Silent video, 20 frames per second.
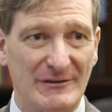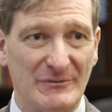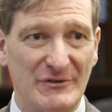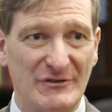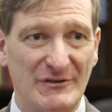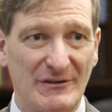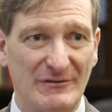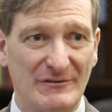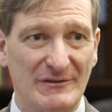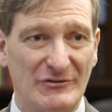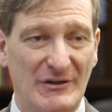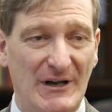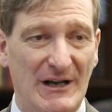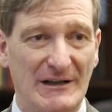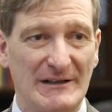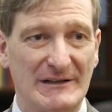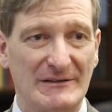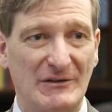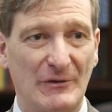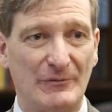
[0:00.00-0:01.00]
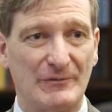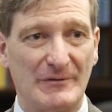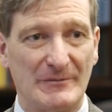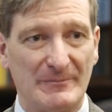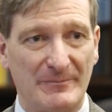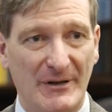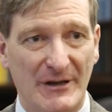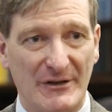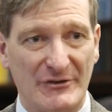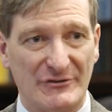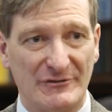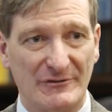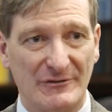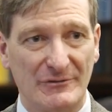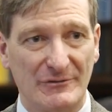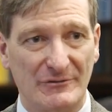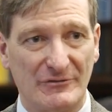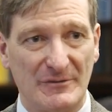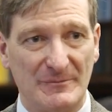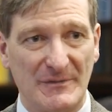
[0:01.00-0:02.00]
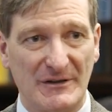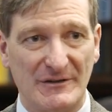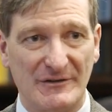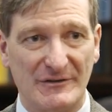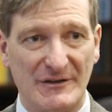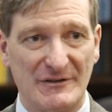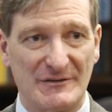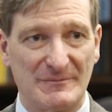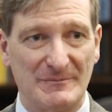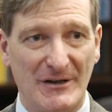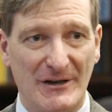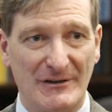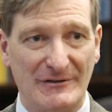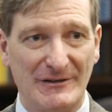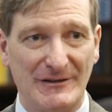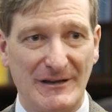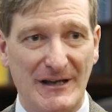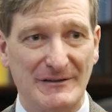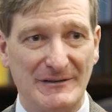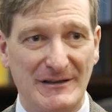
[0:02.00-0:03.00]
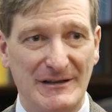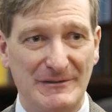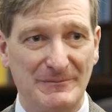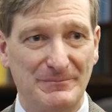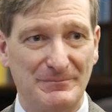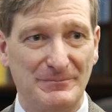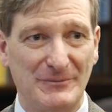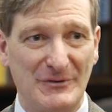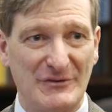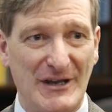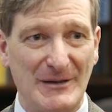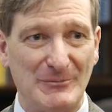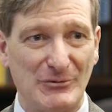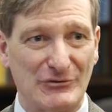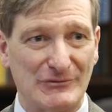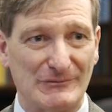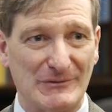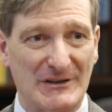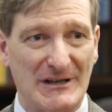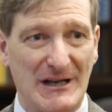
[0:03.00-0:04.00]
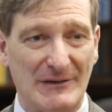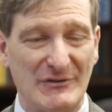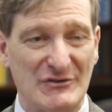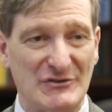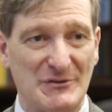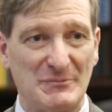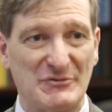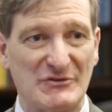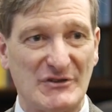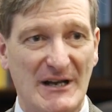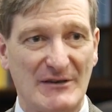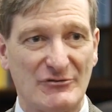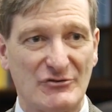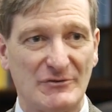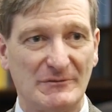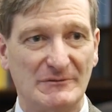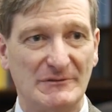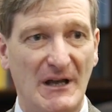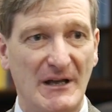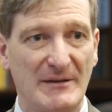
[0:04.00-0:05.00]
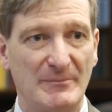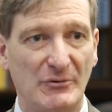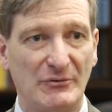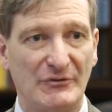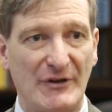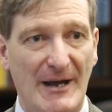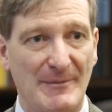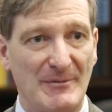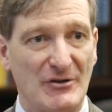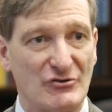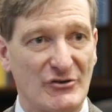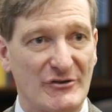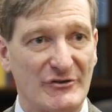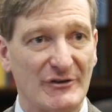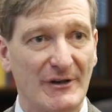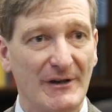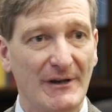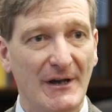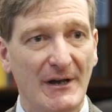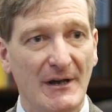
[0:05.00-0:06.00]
It was an entirely different person who'd committed this murder, and he was able to recover substantial libel damages.